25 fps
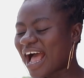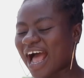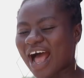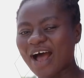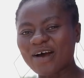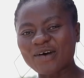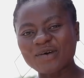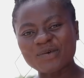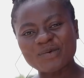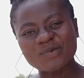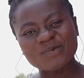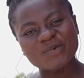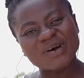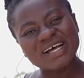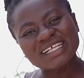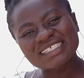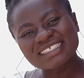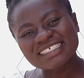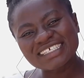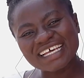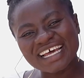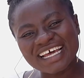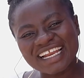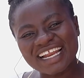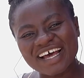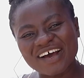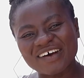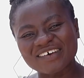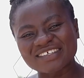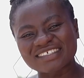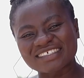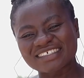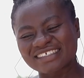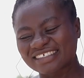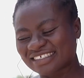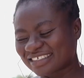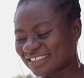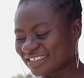how one turned out.
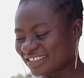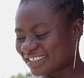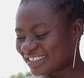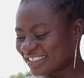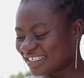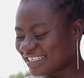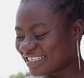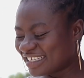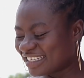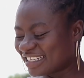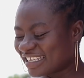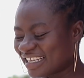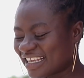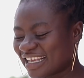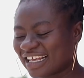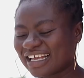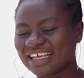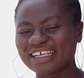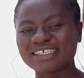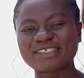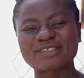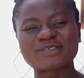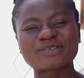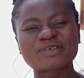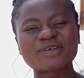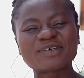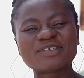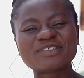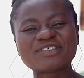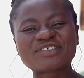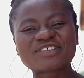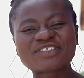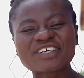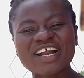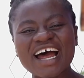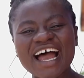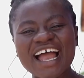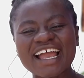See, it's so
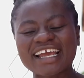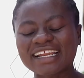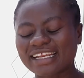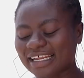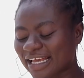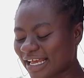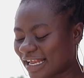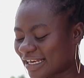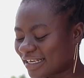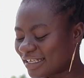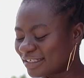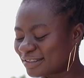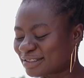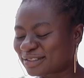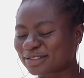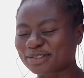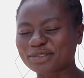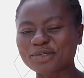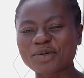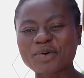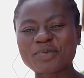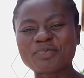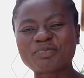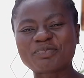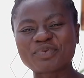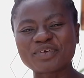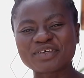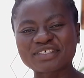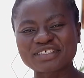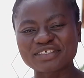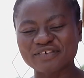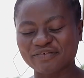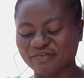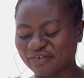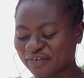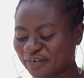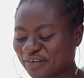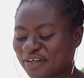dried and it's so
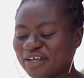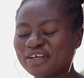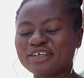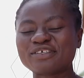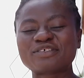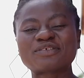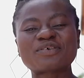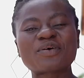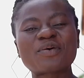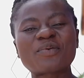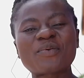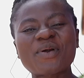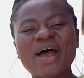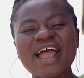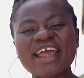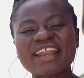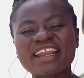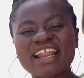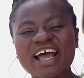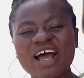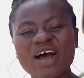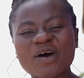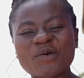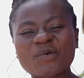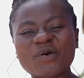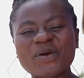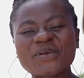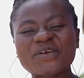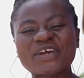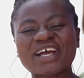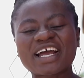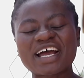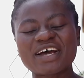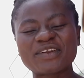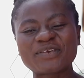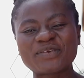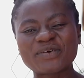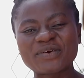beautiful. So right now what you
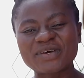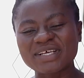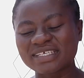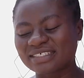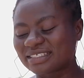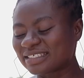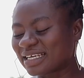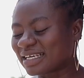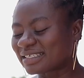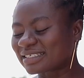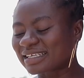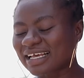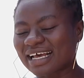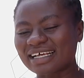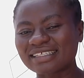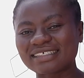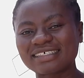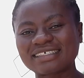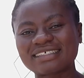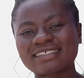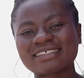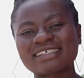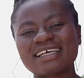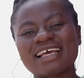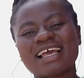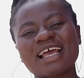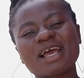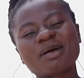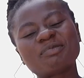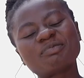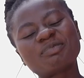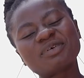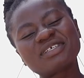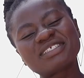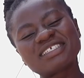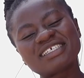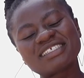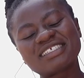can do is just cut it and
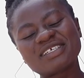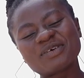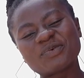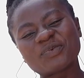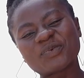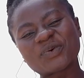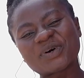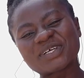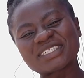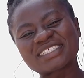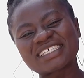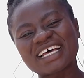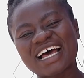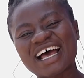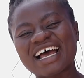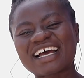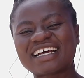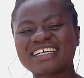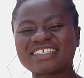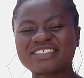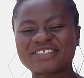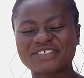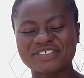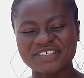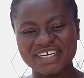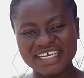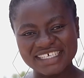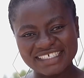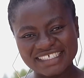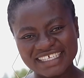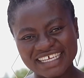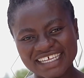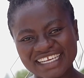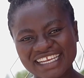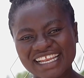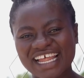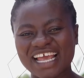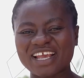put it in water, dress
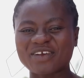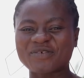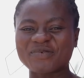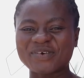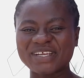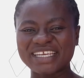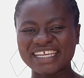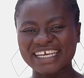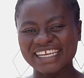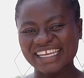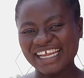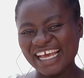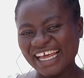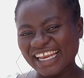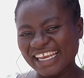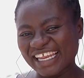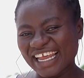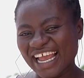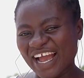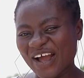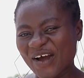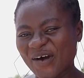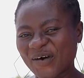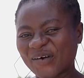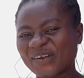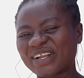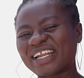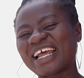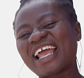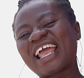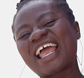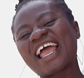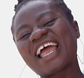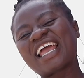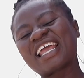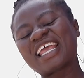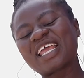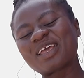it like we did earlier on,
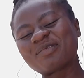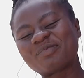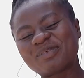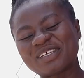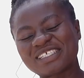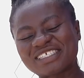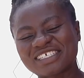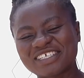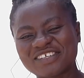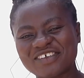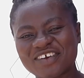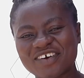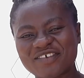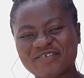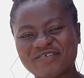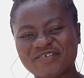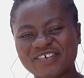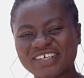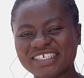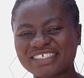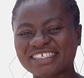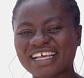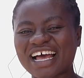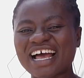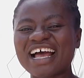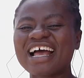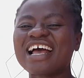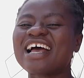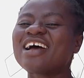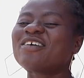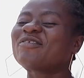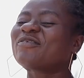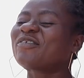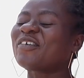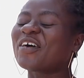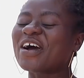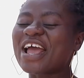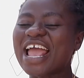and keep it in your freezer
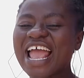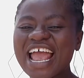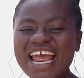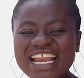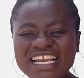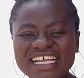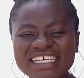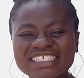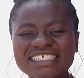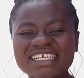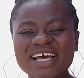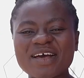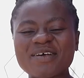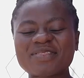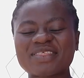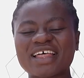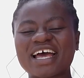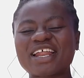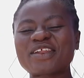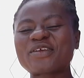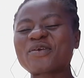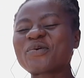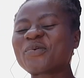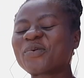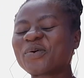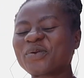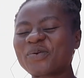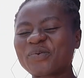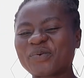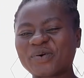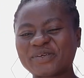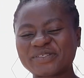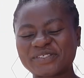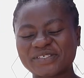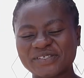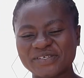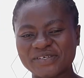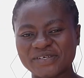for any time that you would
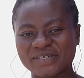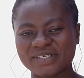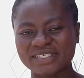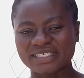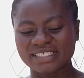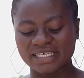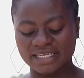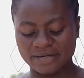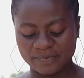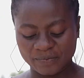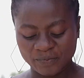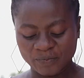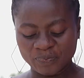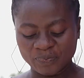want to use it.